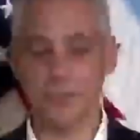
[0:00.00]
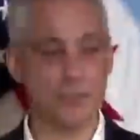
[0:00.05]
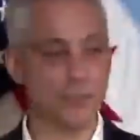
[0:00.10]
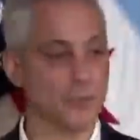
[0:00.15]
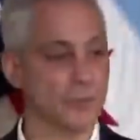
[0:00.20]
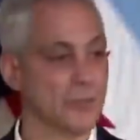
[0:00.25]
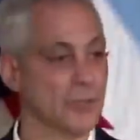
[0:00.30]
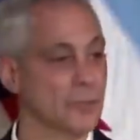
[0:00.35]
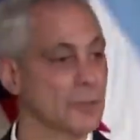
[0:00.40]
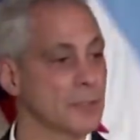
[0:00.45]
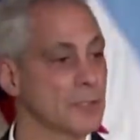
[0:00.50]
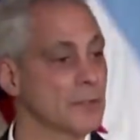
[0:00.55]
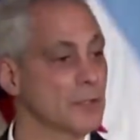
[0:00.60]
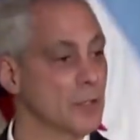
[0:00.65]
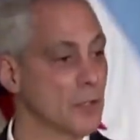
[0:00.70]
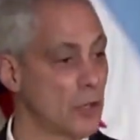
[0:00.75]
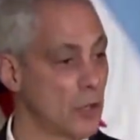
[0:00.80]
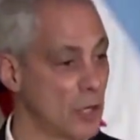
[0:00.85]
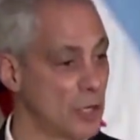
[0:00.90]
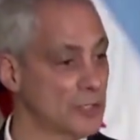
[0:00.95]
Police are assembling
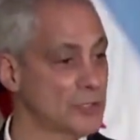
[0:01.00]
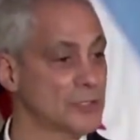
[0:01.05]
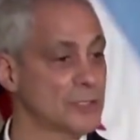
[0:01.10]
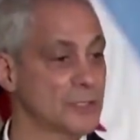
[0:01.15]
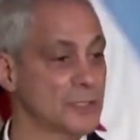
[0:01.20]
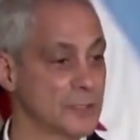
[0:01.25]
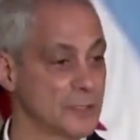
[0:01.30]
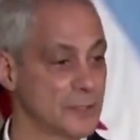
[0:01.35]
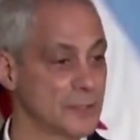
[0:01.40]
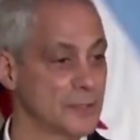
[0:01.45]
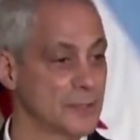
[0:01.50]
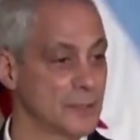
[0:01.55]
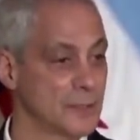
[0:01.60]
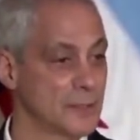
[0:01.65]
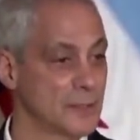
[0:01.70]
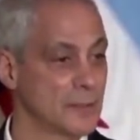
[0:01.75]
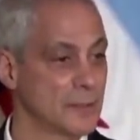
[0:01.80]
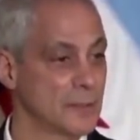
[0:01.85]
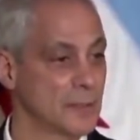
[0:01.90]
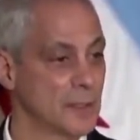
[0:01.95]
the cost.
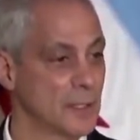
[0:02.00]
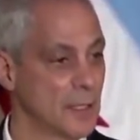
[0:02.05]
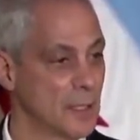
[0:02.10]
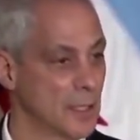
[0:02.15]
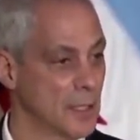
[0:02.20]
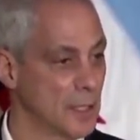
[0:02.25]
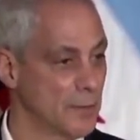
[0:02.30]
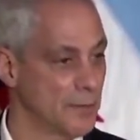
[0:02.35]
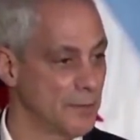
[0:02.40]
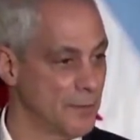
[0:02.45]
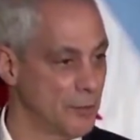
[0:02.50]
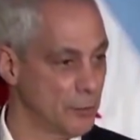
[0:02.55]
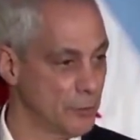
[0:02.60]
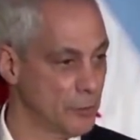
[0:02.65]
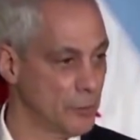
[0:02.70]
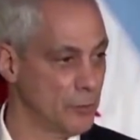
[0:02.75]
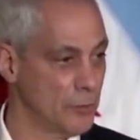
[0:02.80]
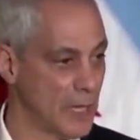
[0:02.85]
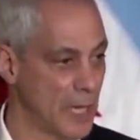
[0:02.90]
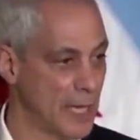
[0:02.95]
They'll
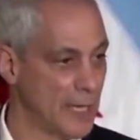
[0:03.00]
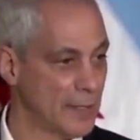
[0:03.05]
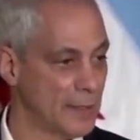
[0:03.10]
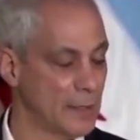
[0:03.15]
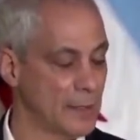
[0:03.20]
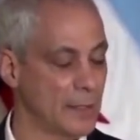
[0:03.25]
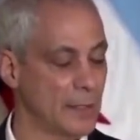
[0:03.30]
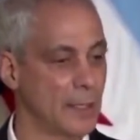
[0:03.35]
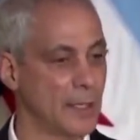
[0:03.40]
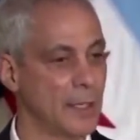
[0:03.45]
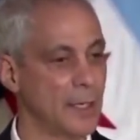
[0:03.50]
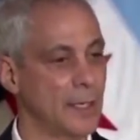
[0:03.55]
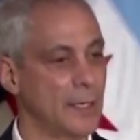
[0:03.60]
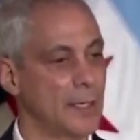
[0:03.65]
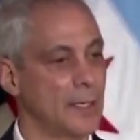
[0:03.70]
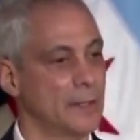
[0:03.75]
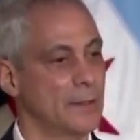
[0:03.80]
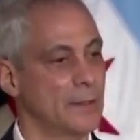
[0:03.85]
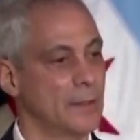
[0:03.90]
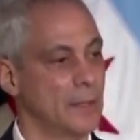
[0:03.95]
do that.
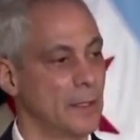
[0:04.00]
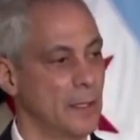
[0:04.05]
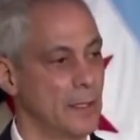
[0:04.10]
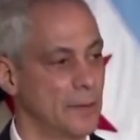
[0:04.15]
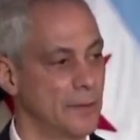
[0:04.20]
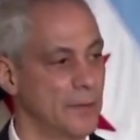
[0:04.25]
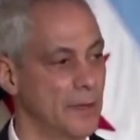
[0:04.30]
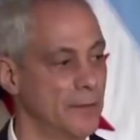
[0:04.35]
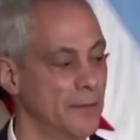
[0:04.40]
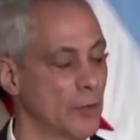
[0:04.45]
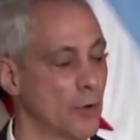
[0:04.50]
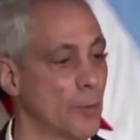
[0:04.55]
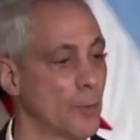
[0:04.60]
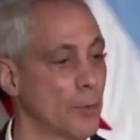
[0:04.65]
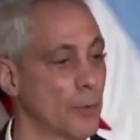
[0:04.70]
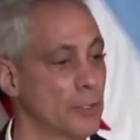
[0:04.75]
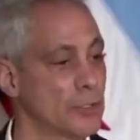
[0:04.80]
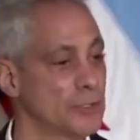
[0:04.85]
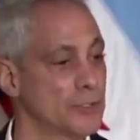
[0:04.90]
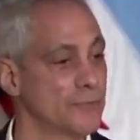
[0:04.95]
And then the
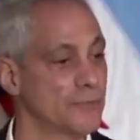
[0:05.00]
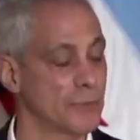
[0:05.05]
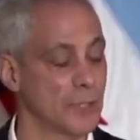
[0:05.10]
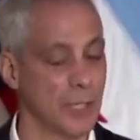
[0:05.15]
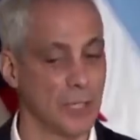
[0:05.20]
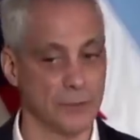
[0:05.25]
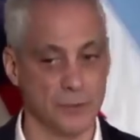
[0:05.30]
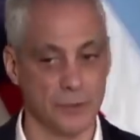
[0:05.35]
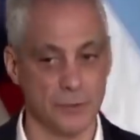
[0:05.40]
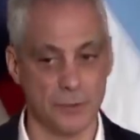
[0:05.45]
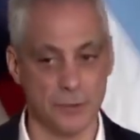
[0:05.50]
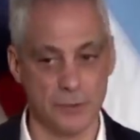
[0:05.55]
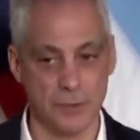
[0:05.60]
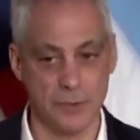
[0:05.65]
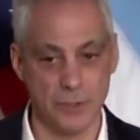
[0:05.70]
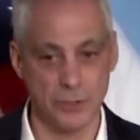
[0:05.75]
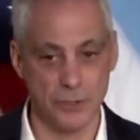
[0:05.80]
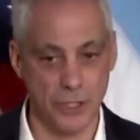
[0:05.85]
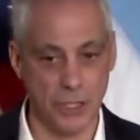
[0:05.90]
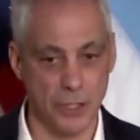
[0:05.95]
Corporation Council of the
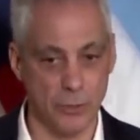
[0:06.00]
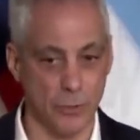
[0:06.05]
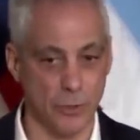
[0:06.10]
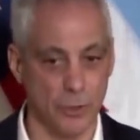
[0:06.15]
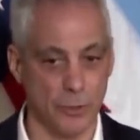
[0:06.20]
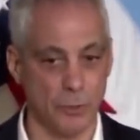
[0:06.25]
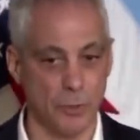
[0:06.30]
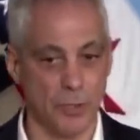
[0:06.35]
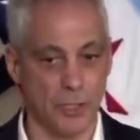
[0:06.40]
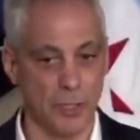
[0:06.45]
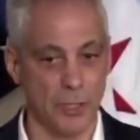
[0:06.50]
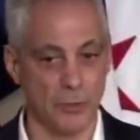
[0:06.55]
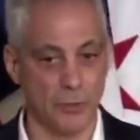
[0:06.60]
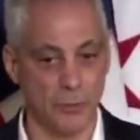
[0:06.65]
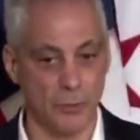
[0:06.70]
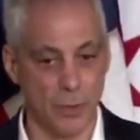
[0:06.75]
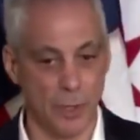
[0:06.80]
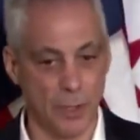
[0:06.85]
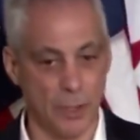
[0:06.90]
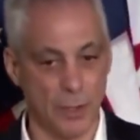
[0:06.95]
City of Chicago will
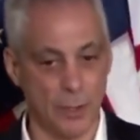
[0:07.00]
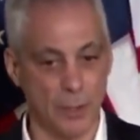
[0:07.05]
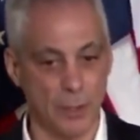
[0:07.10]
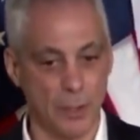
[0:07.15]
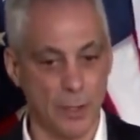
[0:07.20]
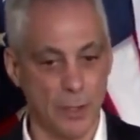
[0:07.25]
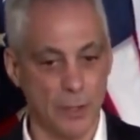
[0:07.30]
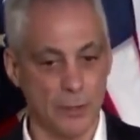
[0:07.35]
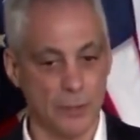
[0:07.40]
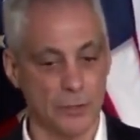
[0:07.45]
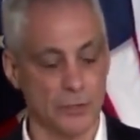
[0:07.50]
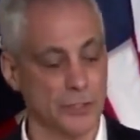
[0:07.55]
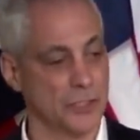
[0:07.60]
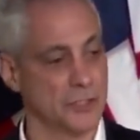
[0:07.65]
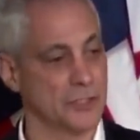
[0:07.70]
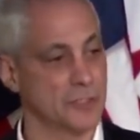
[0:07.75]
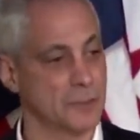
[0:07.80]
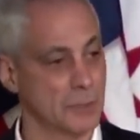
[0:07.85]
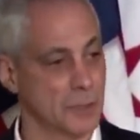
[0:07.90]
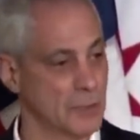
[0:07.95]
communicate to
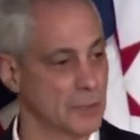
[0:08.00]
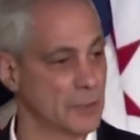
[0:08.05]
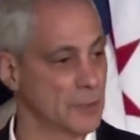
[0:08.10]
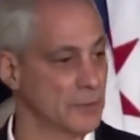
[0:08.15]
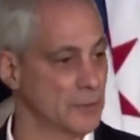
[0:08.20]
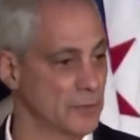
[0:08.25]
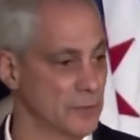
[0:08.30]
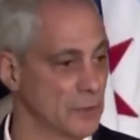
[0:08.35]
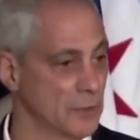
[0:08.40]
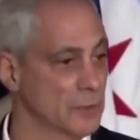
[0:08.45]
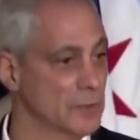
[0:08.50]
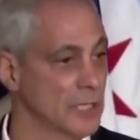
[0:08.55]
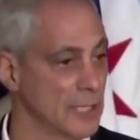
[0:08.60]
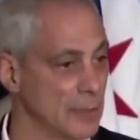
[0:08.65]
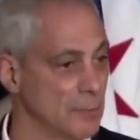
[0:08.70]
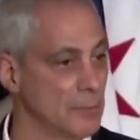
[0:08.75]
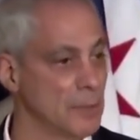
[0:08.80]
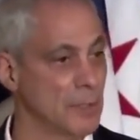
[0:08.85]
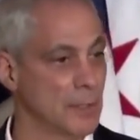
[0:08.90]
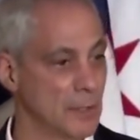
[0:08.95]
Jussie Smollett and his legal
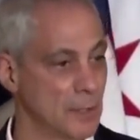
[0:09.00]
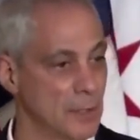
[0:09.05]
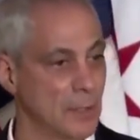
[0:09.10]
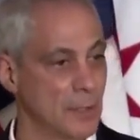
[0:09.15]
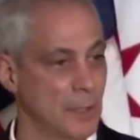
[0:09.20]
team